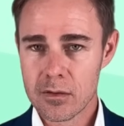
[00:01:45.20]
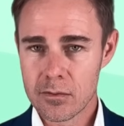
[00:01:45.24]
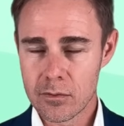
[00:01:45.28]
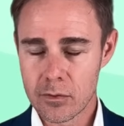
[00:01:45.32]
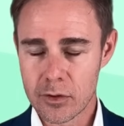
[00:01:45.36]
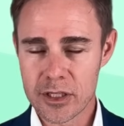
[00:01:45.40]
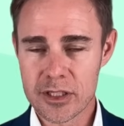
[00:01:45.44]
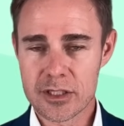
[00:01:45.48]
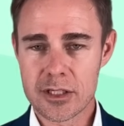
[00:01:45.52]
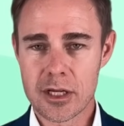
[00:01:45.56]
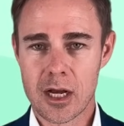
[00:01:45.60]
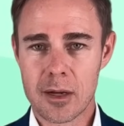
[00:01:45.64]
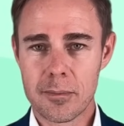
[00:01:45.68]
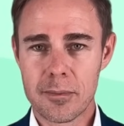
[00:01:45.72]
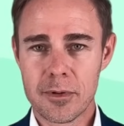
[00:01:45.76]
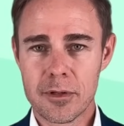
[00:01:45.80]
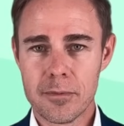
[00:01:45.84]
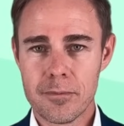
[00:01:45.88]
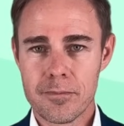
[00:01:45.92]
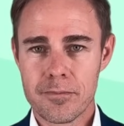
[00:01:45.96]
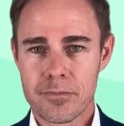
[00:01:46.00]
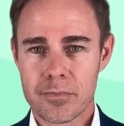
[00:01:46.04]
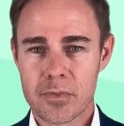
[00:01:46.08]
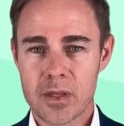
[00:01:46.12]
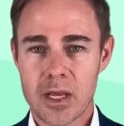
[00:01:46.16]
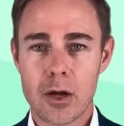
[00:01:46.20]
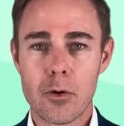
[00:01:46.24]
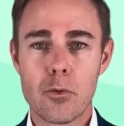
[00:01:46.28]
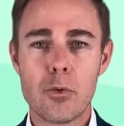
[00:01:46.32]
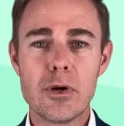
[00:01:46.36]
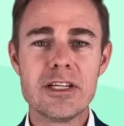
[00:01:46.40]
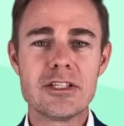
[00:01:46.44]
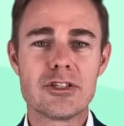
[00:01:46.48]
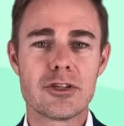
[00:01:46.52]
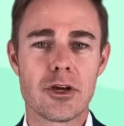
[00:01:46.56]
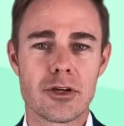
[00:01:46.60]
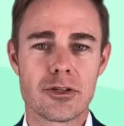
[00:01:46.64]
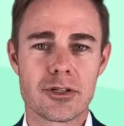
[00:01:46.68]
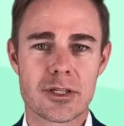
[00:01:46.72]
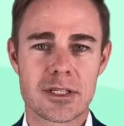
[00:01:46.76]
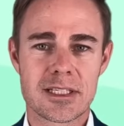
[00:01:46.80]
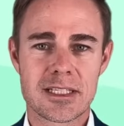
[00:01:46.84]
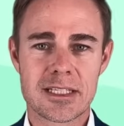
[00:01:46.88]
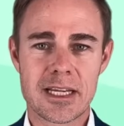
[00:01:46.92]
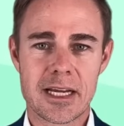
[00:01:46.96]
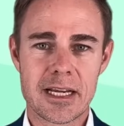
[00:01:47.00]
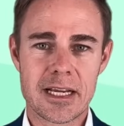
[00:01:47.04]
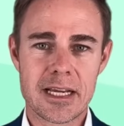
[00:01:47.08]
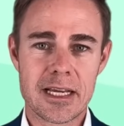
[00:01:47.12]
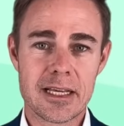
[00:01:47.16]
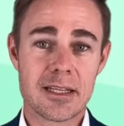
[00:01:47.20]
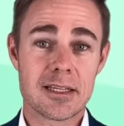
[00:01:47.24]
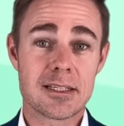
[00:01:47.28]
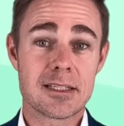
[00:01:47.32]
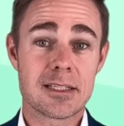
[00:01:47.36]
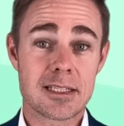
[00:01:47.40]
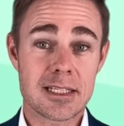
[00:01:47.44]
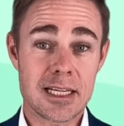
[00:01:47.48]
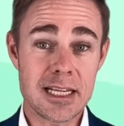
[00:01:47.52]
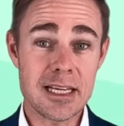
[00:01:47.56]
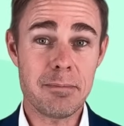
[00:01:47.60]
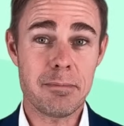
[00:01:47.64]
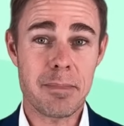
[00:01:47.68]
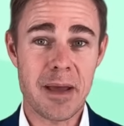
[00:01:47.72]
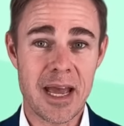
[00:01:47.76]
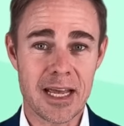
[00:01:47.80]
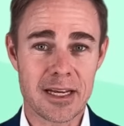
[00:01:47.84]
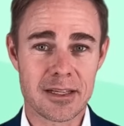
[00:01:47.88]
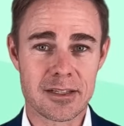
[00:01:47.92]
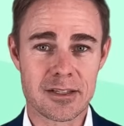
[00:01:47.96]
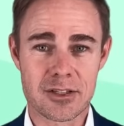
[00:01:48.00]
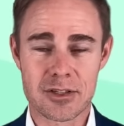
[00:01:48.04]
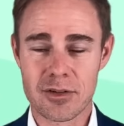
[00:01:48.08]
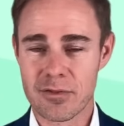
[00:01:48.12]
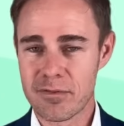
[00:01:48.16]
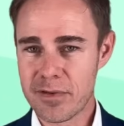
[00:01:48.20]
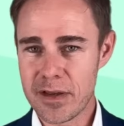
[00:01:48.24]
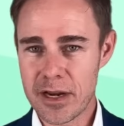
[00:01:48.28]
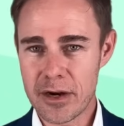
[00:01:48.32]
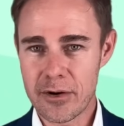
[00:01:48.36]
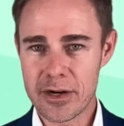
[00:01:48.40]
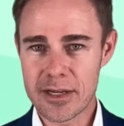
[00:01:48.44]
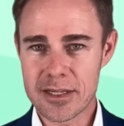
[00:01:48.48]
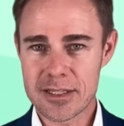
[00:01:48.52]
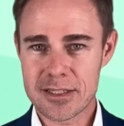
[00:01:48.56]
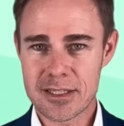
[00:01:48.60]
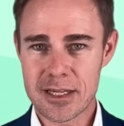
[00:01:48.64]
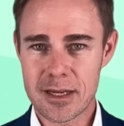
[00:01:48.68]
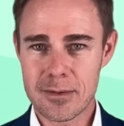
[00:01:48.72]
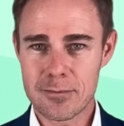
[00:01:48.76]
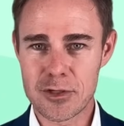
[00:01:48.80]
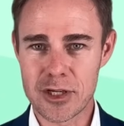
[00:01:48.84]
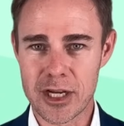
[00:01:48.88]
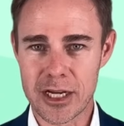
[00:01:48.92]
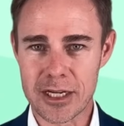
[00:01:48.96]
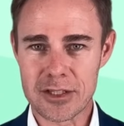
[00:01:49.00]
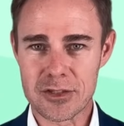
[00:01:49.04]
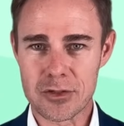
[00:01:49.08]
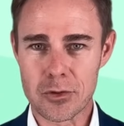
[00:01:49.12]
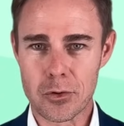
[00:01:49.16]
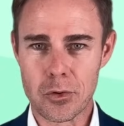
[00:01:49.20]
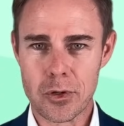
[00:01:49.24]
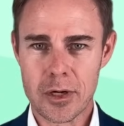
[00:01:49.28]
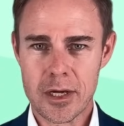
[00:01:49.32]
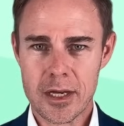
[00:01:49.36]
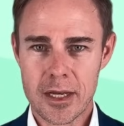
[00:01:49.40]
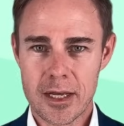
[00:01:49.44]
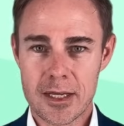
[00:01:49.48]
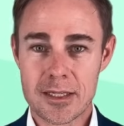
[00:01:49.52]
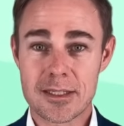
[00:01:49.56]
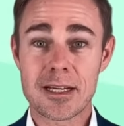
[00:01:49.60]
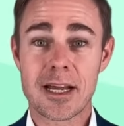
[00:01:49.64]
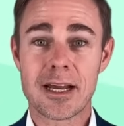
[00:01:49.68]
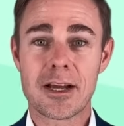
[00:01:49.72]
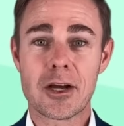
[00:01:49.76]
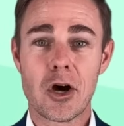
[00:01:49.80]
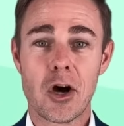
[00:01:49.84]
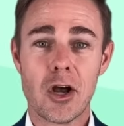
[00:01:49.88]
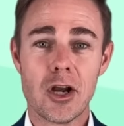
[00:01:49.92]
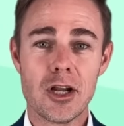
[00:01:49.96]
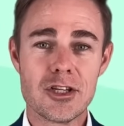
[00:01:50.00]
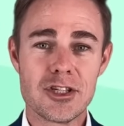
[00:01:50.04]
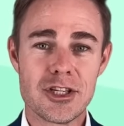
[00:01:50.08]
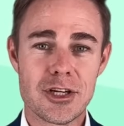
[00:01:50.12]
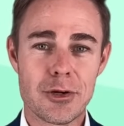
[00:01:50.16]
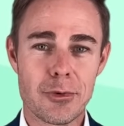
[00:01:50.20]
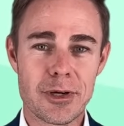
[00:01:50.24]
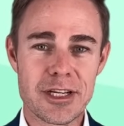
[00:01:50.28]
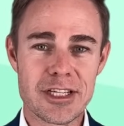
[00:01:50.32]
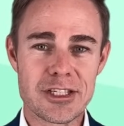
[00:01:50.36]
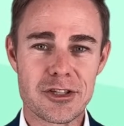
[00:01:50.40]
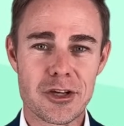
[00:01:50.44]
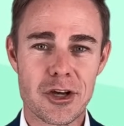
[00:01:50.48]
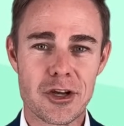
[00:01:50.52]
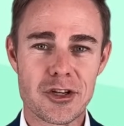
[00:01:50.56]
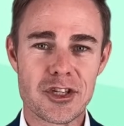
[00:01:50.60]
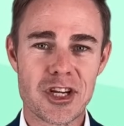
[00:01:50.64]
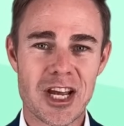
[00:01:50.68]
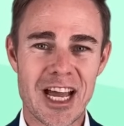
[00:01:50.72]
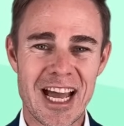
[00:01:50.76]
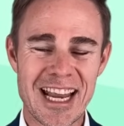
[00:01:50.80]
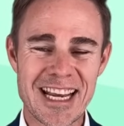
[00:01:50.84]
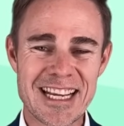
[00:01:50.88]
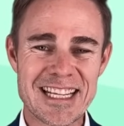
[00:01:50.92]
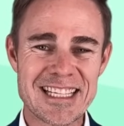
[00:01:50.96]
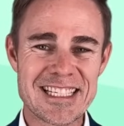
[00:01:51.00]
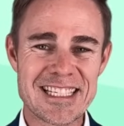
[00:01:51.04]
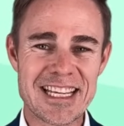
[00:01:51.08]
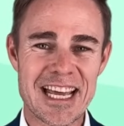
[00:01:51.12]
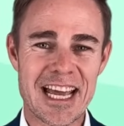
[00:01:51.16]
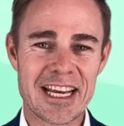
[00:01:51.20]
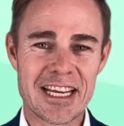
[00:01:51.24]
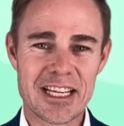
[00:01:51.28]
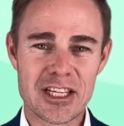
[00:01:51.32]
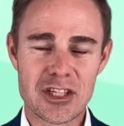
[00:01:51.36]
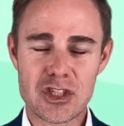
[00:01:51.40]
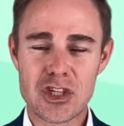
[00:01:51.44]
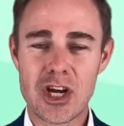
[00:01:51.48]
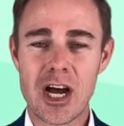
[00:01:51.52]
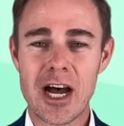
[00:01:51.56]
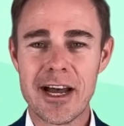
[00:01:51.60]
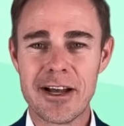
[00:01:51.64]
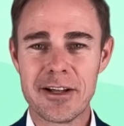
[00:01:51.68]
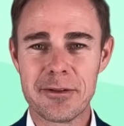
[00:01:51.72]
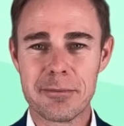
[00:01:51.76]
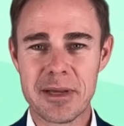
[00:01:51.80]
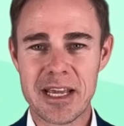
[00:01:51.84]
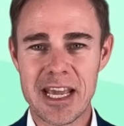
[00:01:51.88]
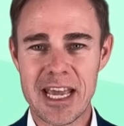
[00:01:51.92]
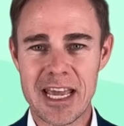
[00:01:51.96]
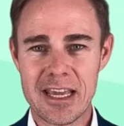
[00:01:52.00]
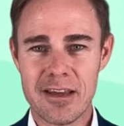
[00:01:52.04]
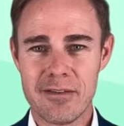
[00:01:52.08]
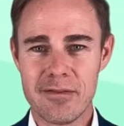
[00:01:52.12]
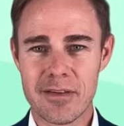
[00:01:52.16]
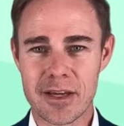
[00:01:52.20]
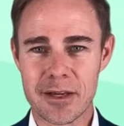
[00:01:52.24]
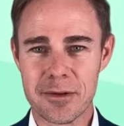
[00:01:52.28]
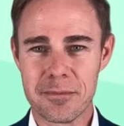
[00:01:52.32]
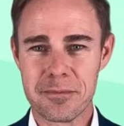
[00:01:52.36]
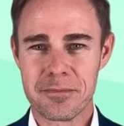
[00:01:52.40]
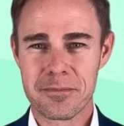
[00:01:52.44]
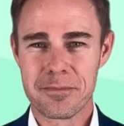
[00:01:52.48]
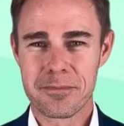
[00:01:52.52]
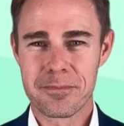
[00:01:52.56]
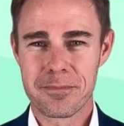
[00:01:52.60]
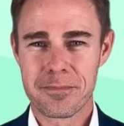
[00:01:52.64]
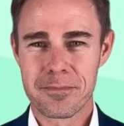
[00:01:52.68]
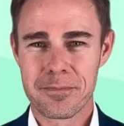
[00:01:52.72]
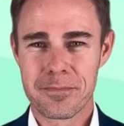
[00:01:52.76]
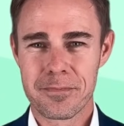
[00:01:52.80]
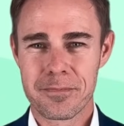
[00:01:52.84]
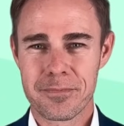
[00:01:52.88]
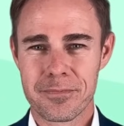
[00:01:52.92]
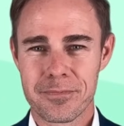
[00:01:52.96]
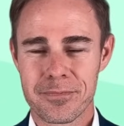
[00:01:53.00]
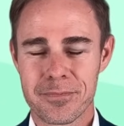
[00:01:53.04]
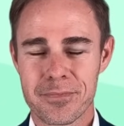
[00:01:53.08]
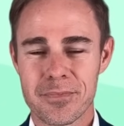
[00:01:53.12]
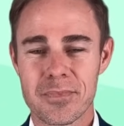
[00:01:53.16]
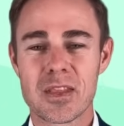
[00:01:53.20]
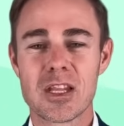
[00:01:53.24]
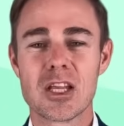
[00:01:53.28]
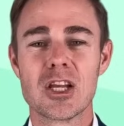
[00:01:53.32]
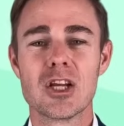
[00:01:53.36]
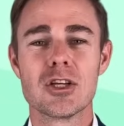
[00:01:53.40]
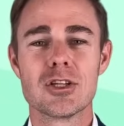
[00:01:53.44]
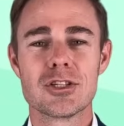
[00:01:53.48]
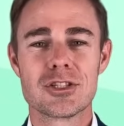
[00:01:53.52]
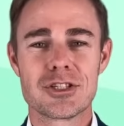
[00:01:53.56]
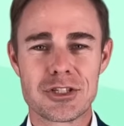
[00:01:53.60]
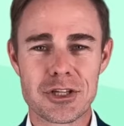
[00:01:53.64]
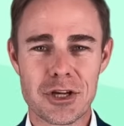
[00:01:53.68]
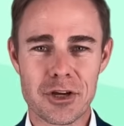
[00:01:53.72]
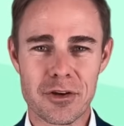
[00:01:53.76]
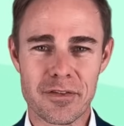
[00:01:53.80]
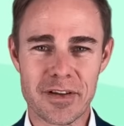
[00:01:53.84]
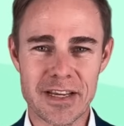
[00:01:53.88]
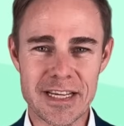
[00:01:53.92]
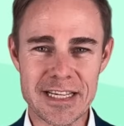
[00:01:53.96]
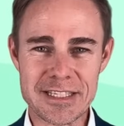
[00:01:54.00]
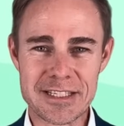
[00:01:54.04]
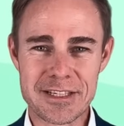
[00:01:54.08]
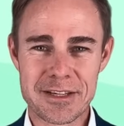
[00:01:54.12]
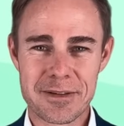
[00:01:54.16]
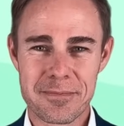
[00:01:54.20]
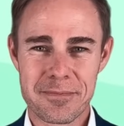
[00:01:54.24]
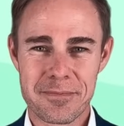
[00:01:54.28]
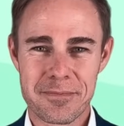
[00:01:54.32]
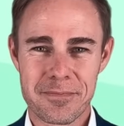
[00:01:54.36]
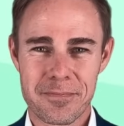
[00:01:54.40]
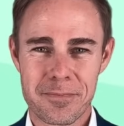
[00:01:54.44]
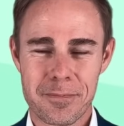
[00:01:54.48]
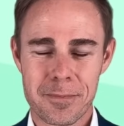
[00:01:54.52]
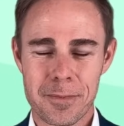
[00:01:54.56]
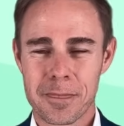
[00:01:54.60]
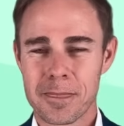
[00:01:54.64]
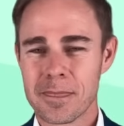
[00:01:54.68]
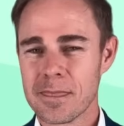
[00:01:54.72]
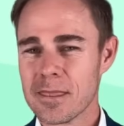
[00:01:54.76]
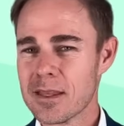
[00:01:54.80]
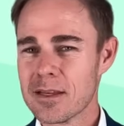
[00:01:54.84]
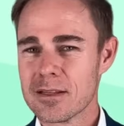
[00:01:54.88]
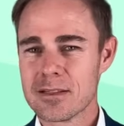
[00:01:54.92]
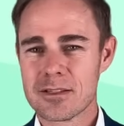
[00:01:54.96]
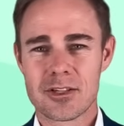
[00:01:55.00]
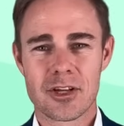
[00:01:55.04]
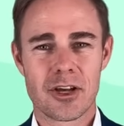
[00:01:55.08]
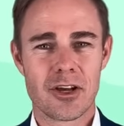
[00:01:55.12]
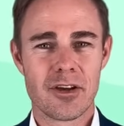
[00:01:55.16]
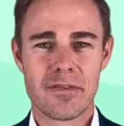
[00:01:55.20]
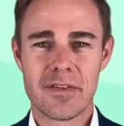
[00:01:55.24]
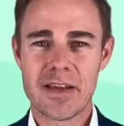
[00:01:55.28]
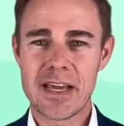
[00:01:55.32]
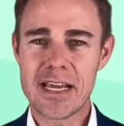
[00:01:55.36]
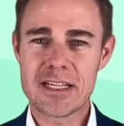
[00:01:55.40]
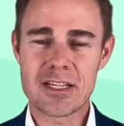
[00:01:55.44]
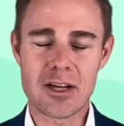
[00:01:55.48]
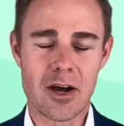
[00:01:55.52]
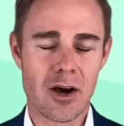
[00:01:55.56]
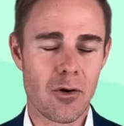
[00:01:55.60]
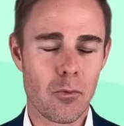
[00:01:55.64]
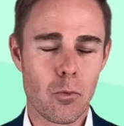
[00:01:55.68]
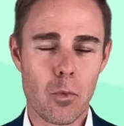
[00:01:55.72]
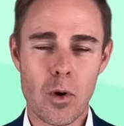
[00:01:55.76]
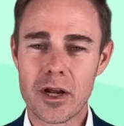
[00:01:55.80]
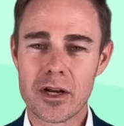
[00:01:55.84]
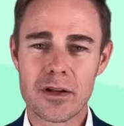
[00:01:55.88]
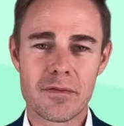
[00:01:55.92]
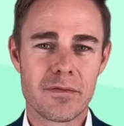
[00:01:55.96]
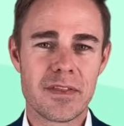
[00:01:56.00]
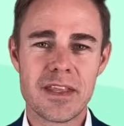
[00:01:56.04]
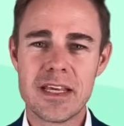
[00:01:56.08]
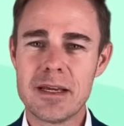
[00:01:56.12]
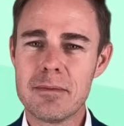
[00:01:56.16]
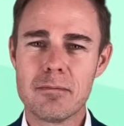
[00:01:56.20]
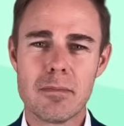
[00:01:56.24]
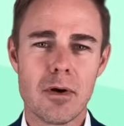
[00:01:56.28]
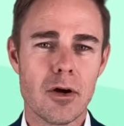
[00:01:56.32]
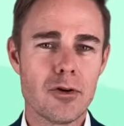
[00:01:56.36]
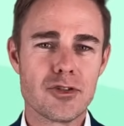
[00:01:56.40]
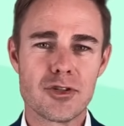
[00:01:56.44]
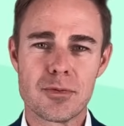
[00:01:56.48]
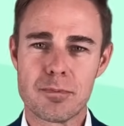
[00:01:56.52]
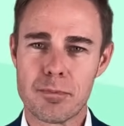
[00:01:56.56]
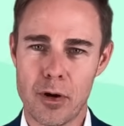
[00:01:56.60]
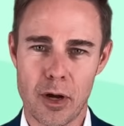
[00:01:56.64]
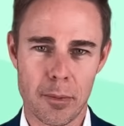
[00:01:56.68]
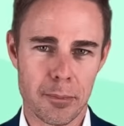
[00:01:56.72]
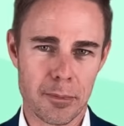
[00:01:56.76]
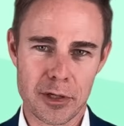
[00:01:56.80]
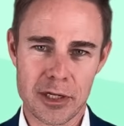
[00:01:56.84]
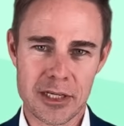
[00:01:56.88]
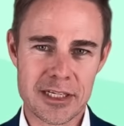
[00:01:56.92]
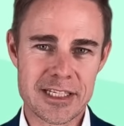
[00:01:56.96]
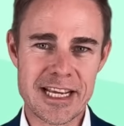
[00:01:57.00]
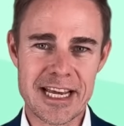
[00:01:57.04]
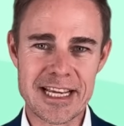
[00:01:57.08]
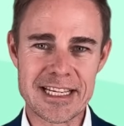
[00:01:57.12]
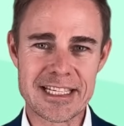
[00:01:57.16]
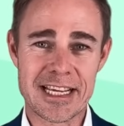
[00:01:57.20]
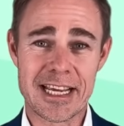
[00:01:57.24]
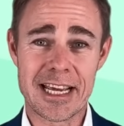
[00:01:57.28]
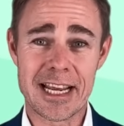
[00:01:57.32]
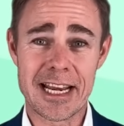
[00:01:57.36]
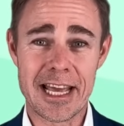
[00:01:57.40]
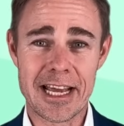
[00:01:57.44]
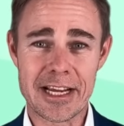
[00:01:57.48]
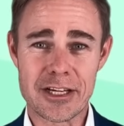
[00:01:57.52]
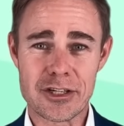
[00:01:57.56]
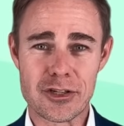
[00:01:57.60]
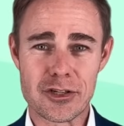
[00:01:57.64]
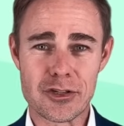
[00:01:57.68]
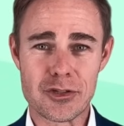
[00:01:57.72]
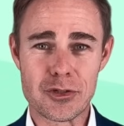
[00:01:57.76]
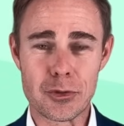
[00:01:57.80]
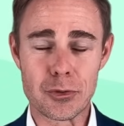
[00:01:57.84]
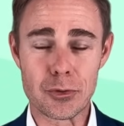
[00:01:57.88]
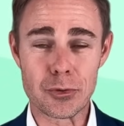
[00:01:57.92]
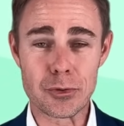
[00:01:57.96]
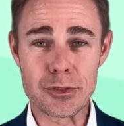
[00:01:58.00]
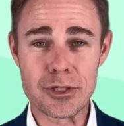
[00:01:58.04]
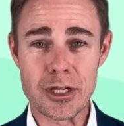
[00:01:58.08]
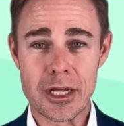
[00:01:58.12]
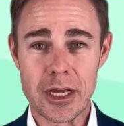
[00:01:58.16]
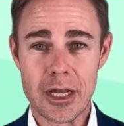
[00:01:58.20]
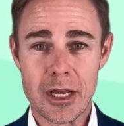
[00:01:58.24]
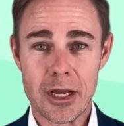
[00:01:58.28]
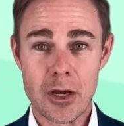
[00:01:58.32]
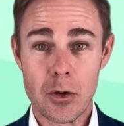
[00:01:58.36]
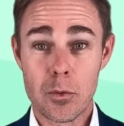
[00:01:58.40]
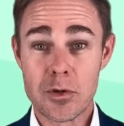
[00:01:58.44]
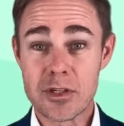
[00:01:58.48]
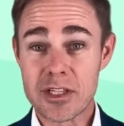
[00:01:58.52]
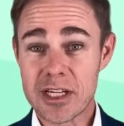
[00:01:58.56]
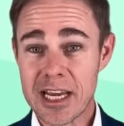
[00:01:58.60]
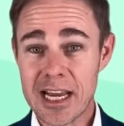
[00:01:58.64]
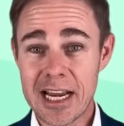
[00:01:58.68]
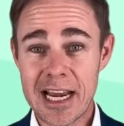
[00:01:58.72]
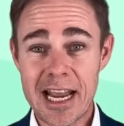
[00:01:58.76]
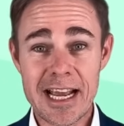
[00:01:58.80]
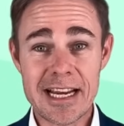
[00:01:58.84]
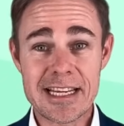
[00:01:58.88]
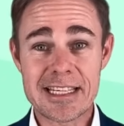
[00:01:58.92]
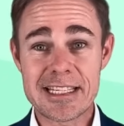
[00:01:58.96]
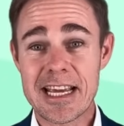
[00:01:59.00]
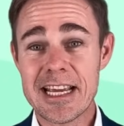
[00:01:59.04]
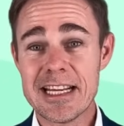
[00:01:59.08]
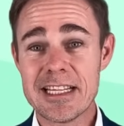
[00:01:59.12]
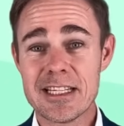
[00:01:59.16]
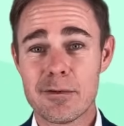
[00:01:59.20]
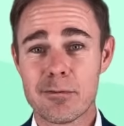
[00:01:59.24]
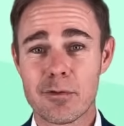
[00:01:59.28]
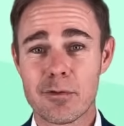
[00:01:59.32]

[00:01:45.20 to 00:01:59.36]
For example, a researcher studying the sleep patterns of various subjects or a psychology researcher understanding child behavior. Surveys Surveys are one of the most popular data collection tools, which collect data